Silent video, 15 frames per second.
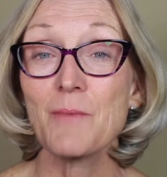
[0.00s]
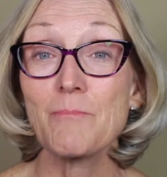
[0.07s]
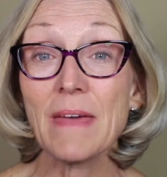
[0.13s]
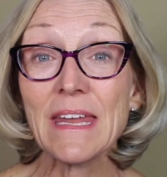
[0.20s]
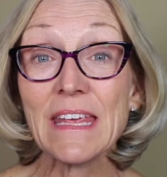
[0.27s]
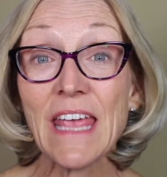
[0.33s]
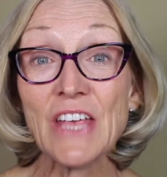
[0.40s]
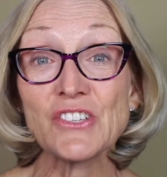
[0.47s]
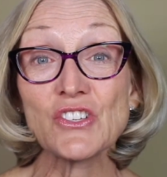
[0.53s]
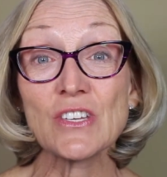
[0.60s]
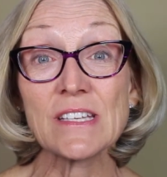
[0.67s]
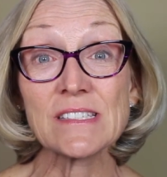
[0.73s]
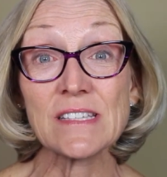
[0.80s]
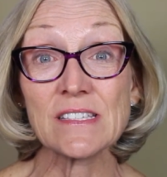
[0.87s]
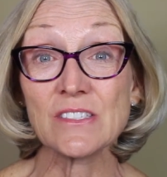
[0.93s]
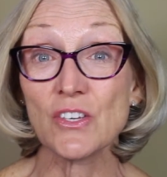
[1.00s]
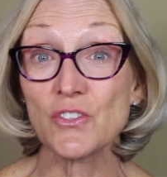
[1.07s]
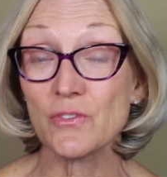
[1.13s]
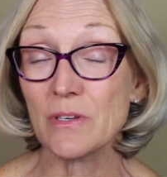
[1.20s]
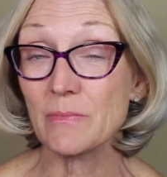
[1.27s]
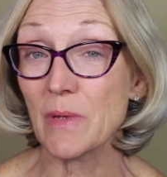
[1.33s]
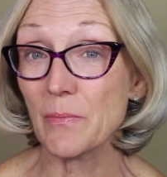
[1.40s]
Medication-assisted
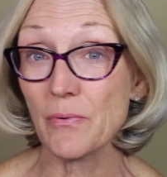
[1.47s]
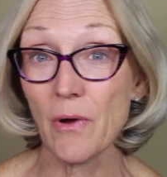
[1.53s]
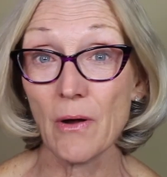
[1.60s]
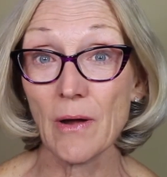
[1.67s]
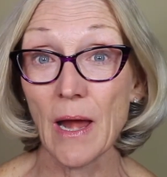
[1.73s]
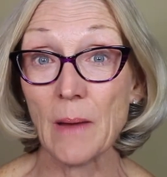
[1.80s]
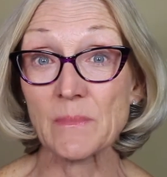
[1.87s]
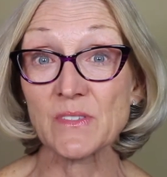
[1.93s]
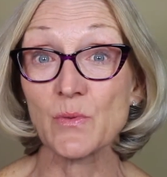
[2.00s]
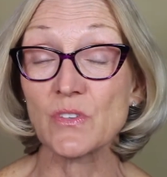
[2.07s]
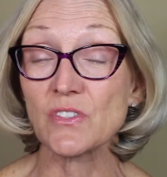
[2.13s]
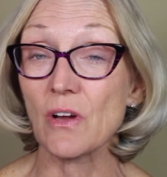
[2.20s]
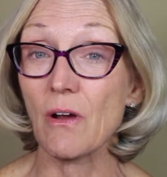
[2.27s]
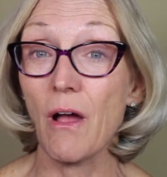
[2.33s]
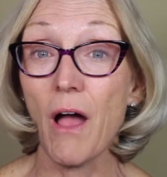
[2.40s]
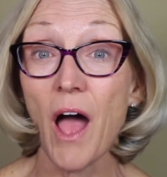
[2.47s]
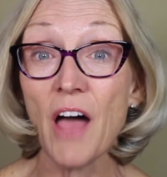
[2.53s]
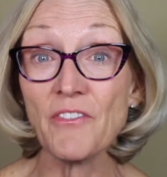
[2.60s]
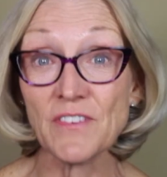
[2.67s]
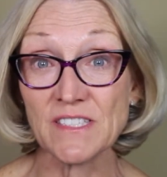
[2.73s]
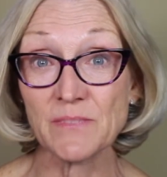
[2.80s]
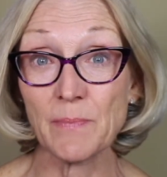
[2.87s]
treatment programs, which are
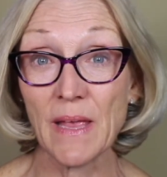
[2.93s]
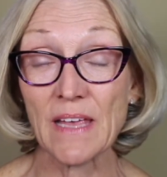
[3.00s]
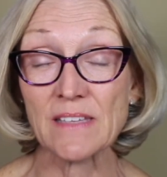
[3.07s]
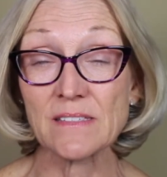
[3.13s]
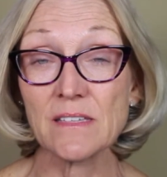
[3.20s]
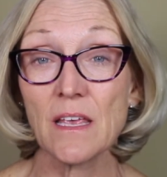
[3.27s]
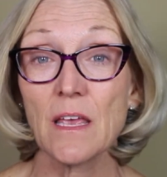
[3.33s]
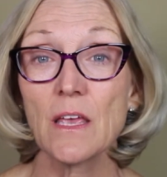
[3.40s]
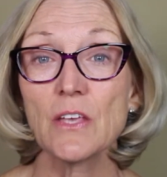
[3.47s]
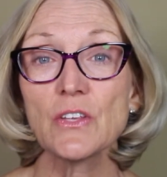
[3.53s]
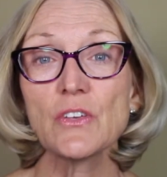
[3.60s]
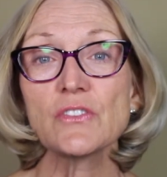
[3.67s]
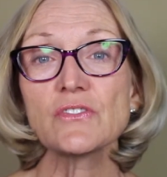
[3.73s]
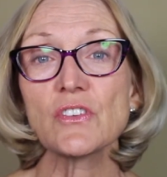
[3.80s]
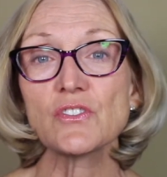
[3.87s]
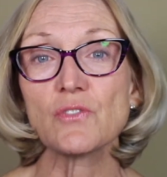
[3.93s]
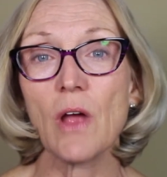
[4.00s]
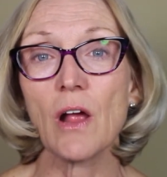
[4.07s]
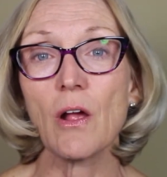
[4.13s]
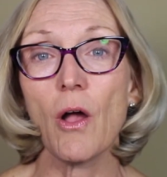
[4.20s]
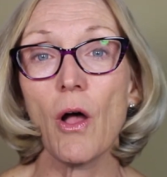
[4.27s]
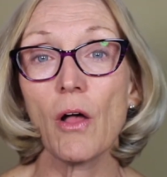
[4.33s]
office-based, use the
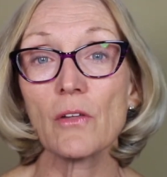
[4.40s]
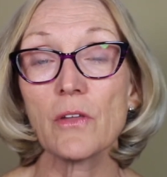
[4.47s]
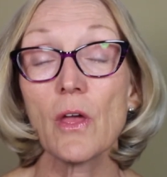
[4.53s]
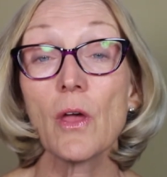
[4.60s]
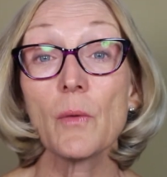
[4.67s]
drug called